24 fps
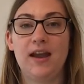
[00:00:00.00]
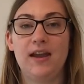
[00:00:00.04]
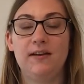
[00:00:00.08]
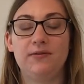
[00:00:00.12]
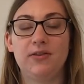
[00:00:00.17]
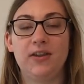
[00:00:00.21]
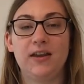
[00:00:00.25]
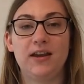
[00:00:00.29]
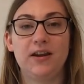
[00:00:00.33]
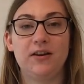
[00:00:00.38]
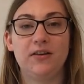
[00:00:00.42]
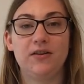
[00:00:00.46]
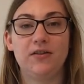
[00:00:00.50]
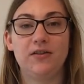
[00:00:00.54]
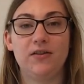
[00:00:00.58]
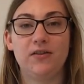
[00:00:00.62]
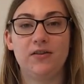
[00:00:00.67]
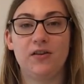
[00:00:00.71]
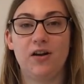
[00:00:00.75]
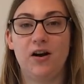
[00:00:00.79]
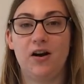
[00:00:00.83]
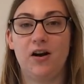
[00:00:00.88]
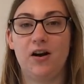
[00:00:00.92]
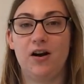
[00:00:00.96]
If the
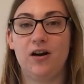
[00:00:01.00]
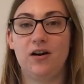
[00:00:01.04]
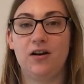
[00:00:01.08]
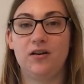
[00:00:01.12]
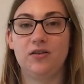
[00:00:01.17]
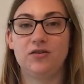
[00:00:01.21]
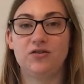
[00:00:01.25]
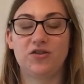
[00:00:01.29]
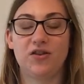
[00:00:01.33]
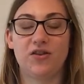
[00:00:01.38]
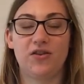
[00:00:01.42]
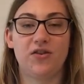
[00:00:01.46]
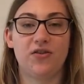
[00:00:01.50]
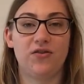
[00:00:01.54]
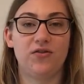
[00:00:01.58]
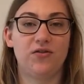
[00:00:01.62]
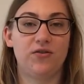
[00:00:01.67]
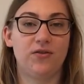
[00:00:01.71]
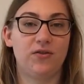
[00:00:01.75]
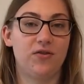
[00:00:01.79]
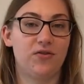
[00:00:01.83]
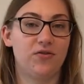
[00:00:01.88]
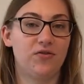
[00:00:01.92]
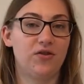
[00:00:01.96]
ears are
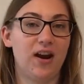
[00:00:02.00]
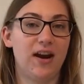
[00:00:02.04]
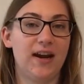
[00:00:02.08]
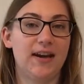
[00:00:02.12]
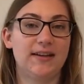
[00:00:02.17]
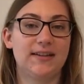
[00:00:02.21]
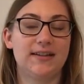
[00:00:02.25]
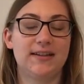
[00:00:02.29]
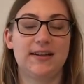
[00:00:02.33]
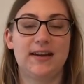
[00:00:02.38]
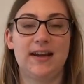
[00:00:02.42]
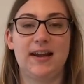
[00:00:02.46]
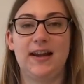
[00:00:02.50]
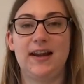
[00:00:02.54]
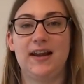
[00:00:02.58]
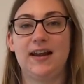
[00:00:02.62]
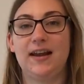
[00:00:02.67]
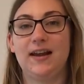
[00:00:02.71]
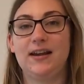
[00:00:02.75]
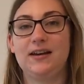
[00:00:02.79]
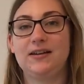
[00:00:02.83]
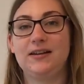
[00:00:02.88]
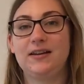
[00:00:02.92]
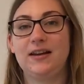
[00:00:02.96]
just straight
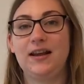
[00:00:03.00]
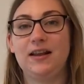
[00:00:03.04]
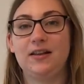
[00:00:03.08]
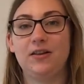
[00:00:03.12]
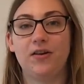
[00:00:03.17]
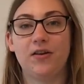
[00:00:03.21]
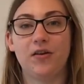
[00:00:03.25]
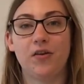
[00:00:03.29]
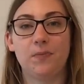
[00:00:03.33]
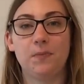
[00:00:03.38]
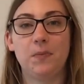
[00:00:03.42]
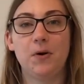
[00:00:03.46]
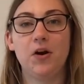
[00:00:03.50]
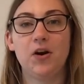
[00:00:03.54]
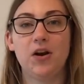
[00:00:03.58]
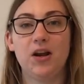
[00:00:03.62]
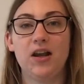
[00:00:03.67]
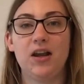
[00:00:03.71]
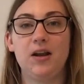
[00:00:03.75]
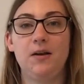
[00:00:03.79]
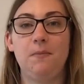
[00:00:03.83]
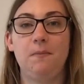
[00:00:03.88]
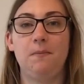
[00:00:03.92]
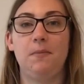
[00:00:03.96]
and it looks
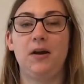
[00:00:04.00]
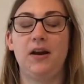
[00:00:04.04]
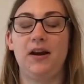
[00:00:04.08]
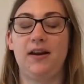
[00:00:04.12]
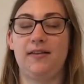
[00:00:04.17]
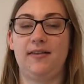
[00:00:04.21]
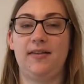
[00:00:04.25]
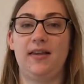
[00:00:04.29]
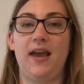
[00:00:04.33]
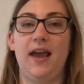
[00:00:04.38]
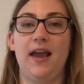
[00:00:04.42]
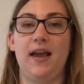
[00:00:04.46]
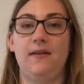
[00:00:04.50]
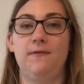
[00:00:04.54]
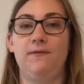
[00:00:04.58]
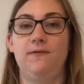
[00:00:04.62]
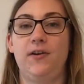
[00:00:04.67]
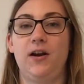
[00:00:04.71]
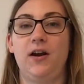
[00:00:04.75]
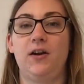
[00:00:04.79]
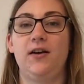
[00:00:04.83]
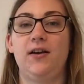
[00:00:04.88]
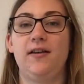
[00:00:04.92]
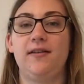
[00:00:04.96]
perky but is laying
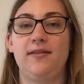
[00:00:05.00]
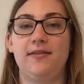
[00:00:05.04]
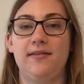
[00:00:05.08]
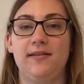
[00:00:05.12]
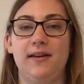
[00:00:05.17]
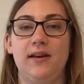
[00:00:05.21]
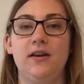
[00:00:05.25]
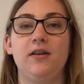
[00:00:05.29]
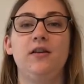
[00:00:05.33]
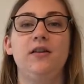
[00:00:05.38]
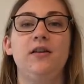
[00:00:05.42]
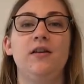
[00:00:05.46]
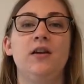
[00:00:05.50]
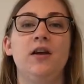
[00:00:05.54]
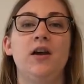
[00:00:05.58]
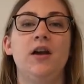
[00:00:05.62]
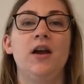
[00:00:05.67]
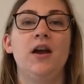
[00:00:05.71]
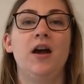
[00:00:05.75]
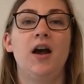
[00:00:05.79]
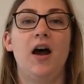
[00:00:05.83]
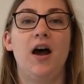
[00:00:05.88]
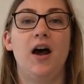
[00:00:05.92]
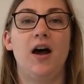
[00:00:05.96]
very still,
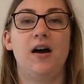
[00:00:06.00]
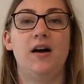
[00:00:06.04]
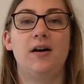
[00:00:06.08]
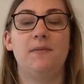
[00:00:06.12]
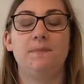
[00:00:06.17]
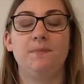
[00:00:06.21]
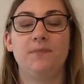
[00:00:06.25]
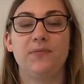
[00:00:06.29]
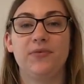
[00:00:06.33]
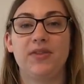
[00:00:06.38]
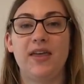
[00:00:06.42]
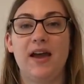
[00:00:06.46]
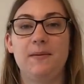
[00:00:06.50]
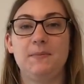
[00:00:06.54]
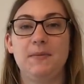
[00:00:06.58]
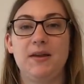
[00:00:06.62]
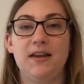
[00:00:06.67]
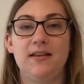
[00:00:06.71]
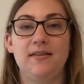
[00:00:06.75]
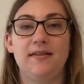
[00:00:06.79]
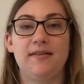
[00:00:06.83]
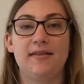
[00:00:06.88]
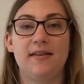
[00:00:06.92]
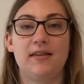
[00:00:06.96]
that
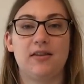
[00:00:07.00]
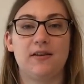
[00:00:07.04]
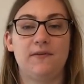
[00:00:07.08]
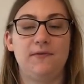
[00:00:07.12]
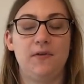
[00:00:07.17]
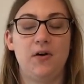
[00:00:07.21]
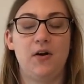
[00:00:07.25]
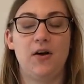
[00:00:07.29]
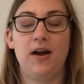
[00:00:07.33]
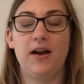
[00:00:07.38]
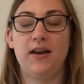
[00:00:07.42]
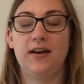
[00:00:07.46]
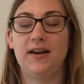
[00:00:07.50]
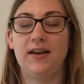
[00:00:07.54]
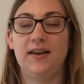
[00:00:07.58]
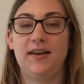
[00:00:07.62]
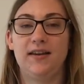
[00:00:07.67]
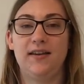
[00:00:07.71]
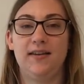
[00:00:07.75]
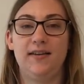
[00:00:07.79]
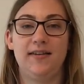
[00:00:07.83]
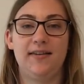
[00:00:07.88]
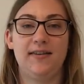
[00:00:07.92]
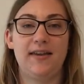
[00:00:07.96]
means that the fawn
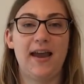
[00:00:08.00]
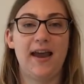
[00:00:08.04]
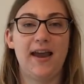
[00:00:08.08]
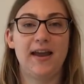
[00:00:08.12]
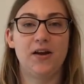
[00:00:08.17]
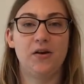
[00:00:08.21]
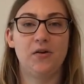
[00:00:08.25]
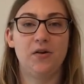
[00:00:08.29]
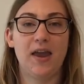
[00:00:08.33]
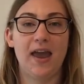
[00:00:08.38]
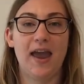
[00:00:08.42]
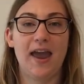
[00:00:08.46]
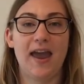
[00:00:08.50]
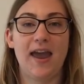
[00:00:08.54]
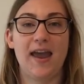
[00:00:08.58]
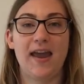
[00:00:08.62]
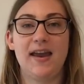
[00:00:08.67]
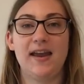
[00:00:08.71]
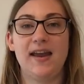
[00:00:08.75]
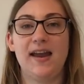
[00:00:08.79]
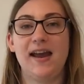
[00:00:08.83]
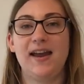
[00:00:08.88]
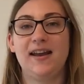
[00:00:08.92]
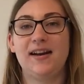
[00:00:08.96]
is
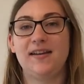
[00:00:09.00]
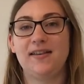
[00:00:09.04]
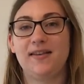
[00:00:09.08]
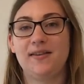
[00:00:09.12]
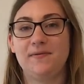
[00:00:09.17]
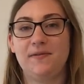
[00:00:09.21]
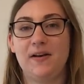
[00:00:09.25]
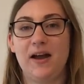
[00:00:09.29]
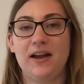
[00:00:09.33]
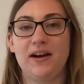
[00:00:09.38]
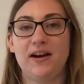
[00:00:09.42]
A-okay and it's